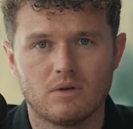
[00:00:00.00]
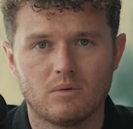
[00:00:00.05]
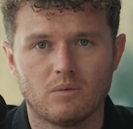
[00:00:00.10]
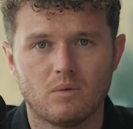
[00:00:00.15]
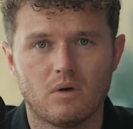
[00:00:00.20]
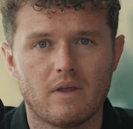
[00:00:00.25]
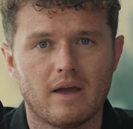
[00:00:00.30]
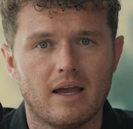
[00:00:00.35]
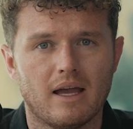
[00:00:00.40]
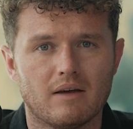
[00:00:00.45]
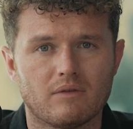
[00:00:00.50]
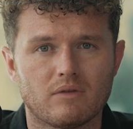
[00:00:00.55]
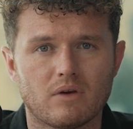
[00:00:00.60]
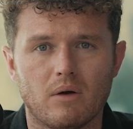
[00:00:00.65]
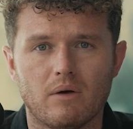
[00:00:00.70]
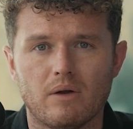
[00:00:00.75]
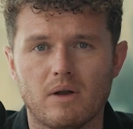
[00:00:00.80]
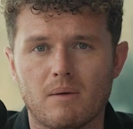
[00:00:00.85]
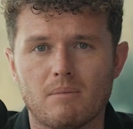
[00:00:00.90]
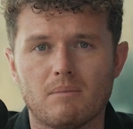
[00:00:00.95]
what they have
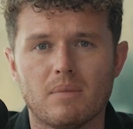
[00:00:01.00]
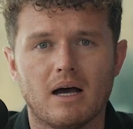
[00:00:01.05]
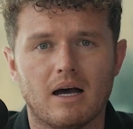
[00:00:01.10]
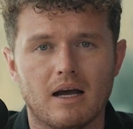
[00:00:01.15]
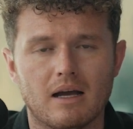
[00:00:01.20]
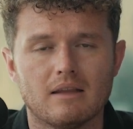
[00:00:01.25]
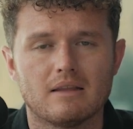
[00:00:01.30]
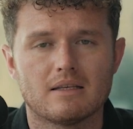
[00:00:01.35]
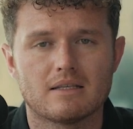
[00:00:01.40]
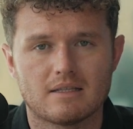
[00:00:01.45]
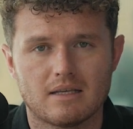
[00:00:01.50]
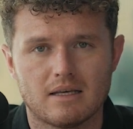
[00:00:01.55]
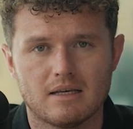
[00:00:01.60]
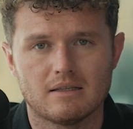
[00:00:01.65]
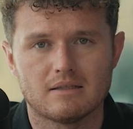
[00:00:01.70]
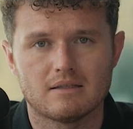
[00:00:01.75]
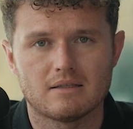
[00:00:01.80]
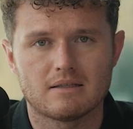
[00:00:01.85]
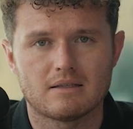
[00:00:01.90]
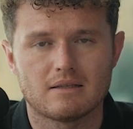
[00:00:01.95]
going on behind the
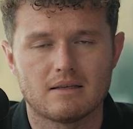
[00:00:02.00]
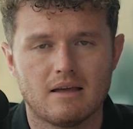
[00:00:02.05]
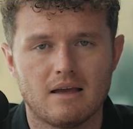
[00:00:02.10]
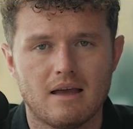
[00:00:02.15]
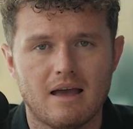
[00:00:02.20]
scenes,